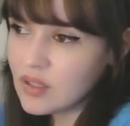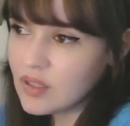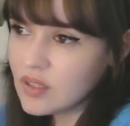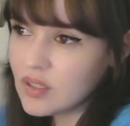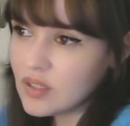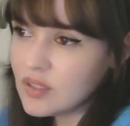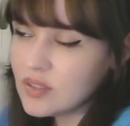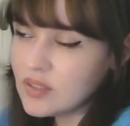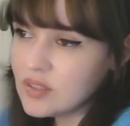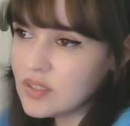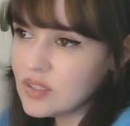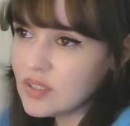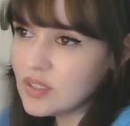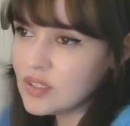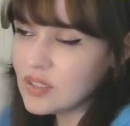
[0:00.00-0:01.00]
He
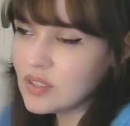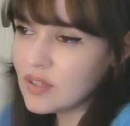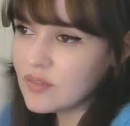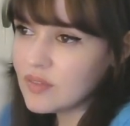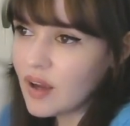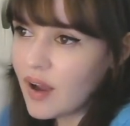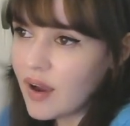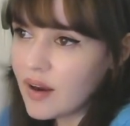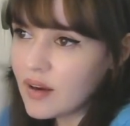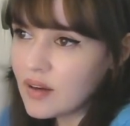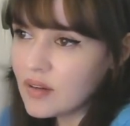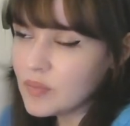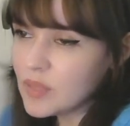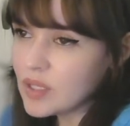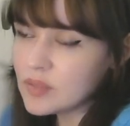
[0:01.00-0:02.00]
never hired,
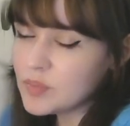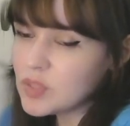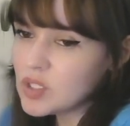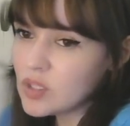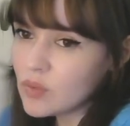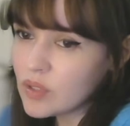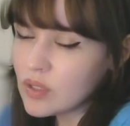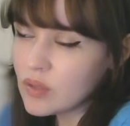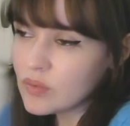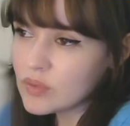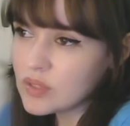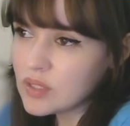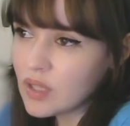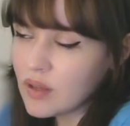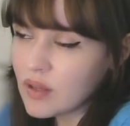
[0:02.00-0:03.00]
especially when he was
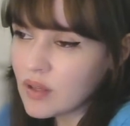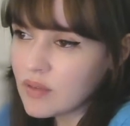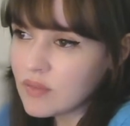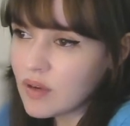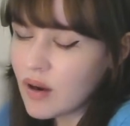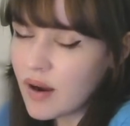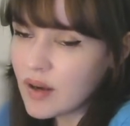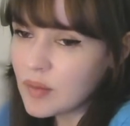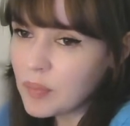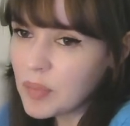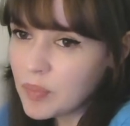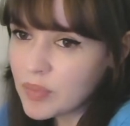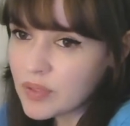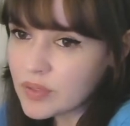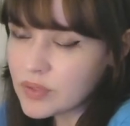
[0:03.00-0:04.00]
young, he never hired
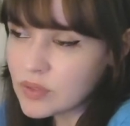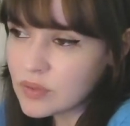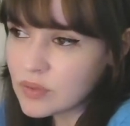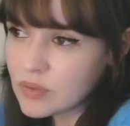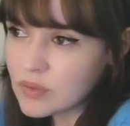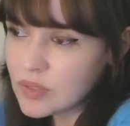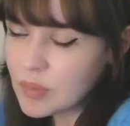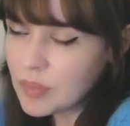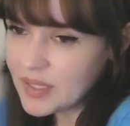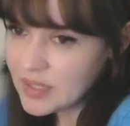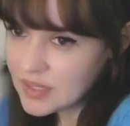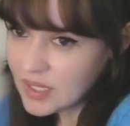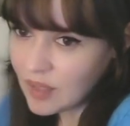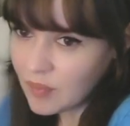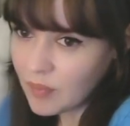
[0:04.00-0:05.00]
people to replace
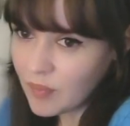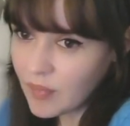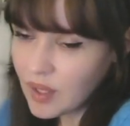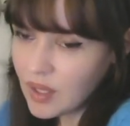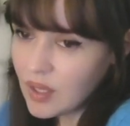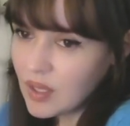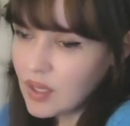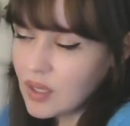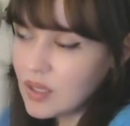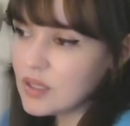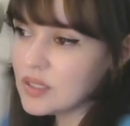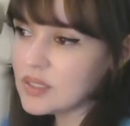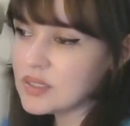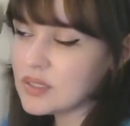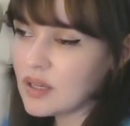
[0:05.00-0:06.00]
him in
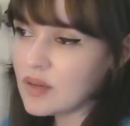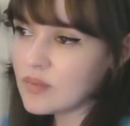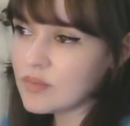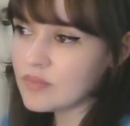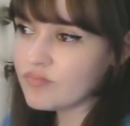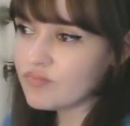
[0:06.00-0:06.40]
some